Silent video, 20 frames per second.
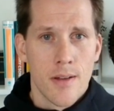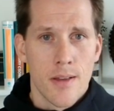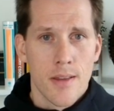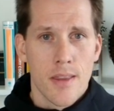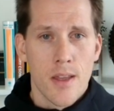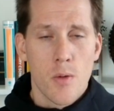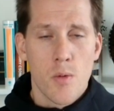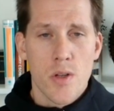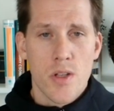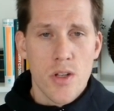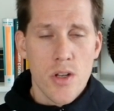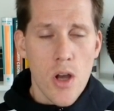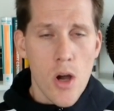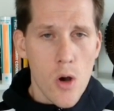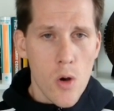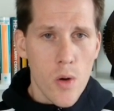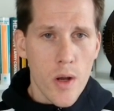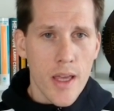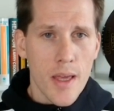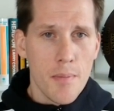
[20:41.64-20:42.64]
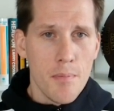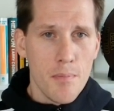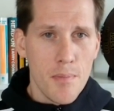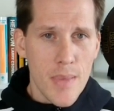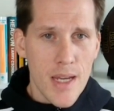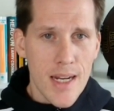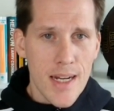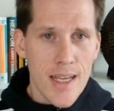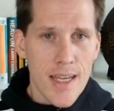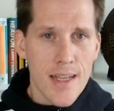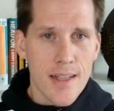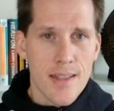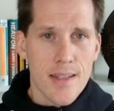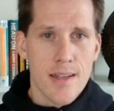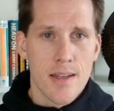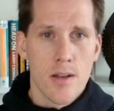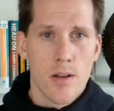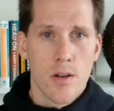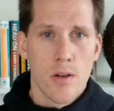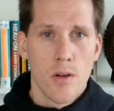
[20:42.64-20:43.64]
There was no immediate
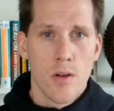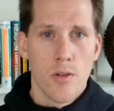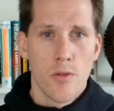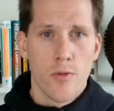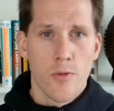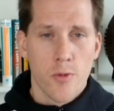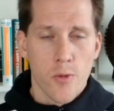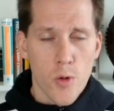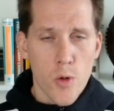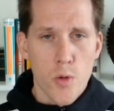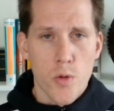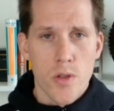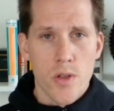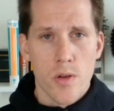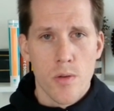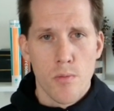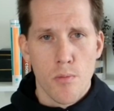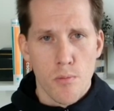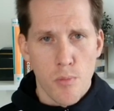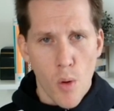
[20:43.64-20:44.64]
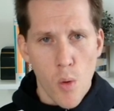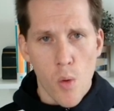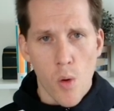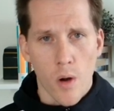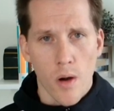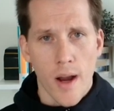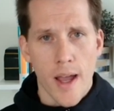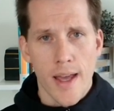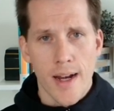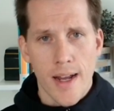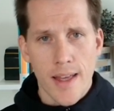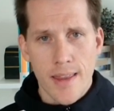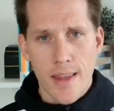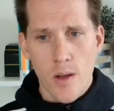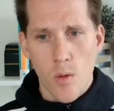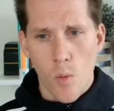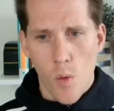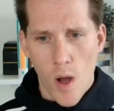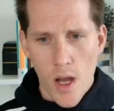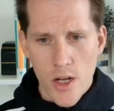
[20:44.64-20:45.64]
fruit bore. And I
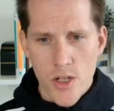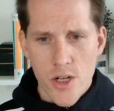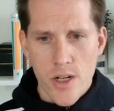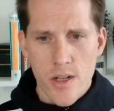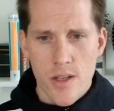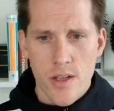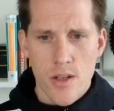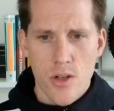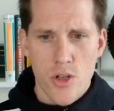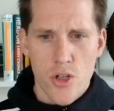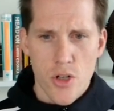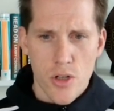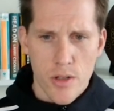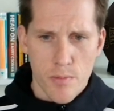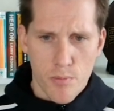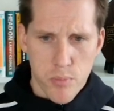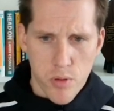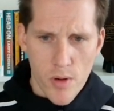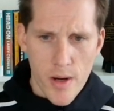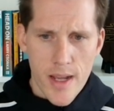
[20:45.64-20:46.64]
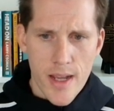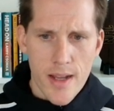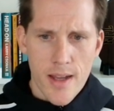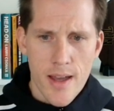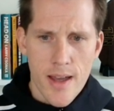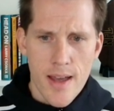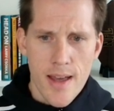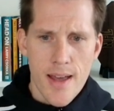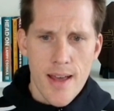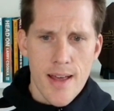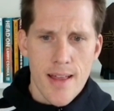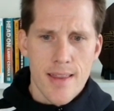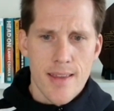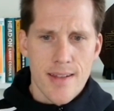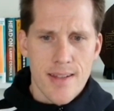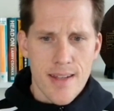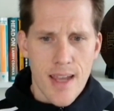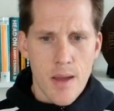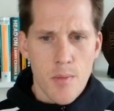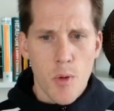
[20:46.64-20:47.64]
think Washington should bring the
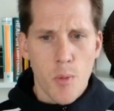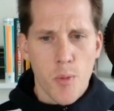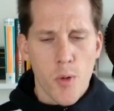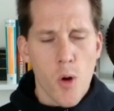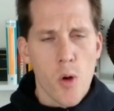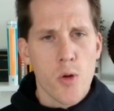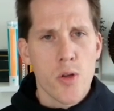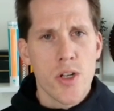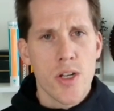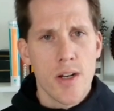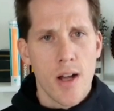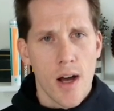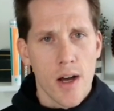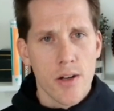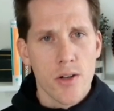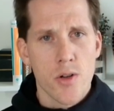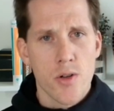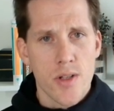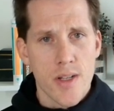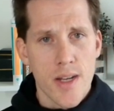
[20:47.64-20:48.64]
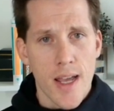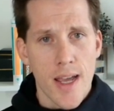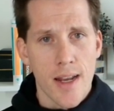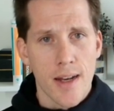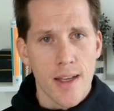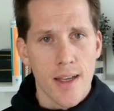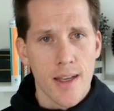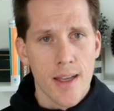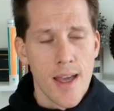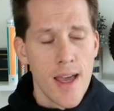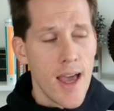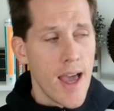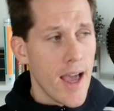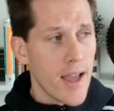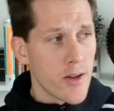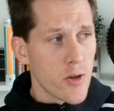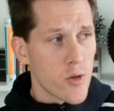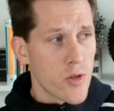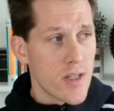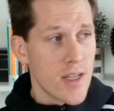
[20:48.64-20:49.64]
same approach and understanding. And
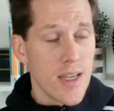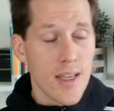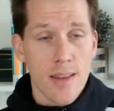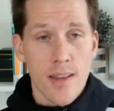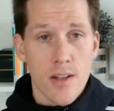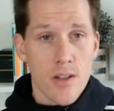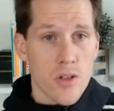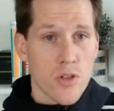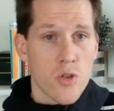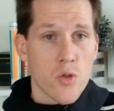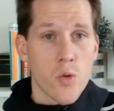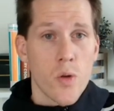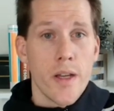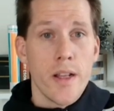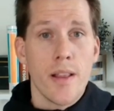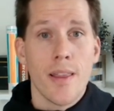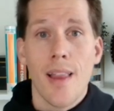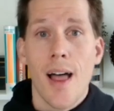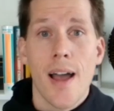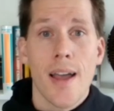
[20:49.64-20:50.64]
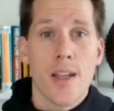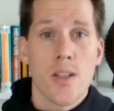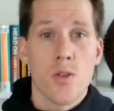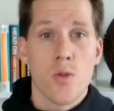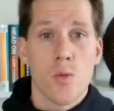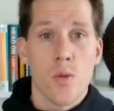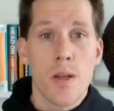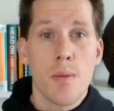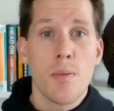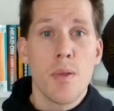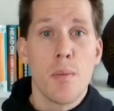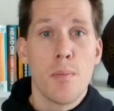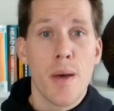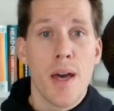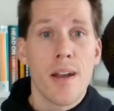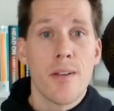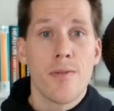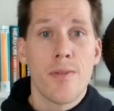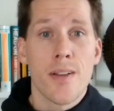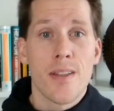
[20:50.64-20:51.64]
you're seeing the Detroit Lions reap the
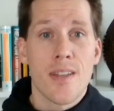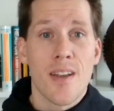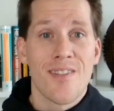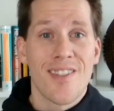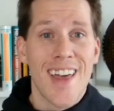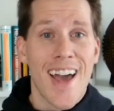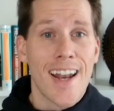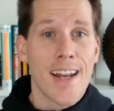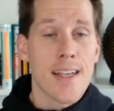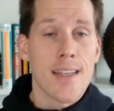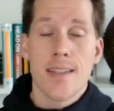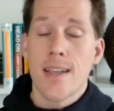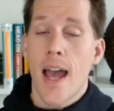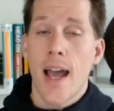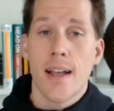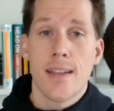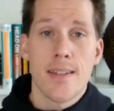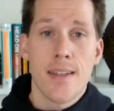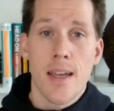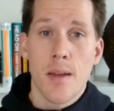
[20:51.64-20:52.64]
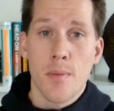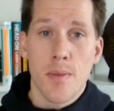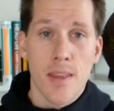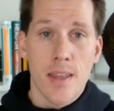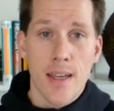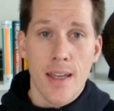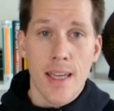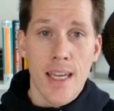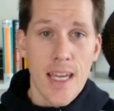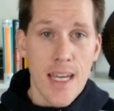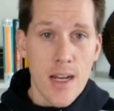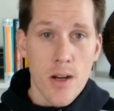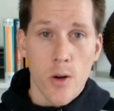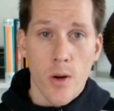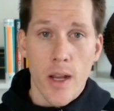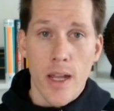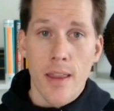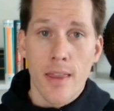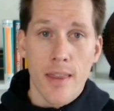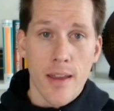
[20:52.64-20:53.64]
benefits of that exact same thing here
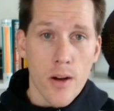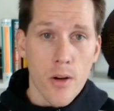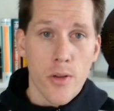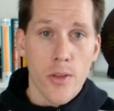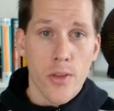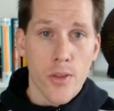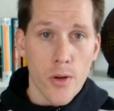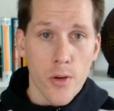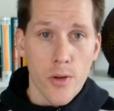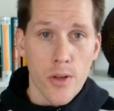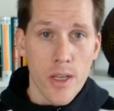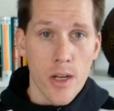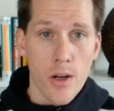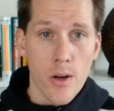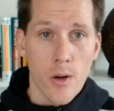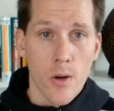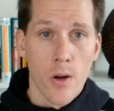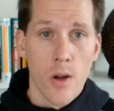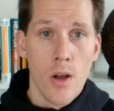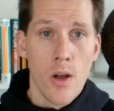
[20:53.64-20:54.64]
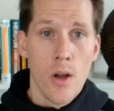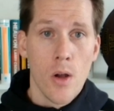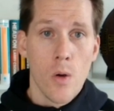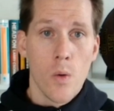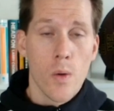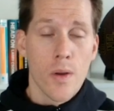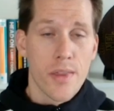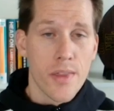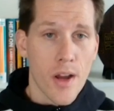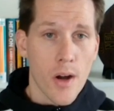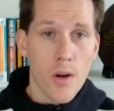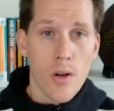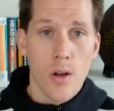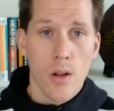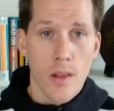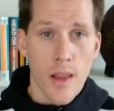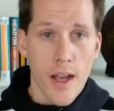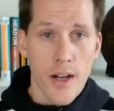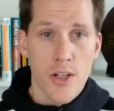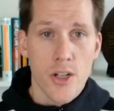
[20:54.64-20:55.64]
in their 3rd year with their
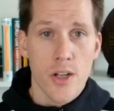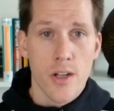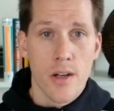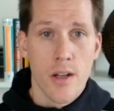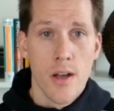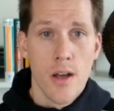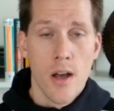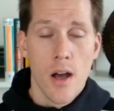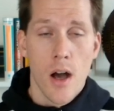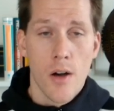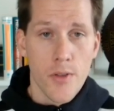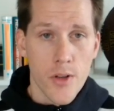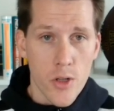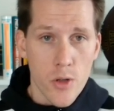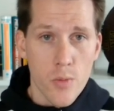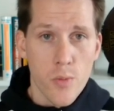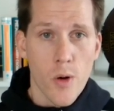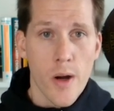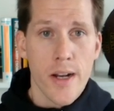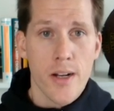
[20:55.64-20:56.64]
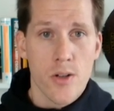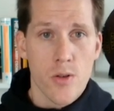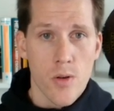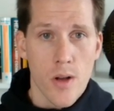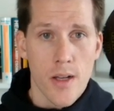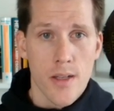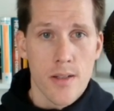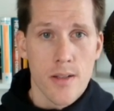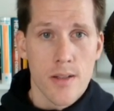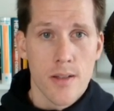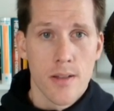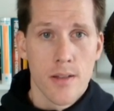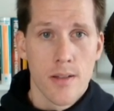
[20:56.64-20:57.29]
collection of a new brain trust.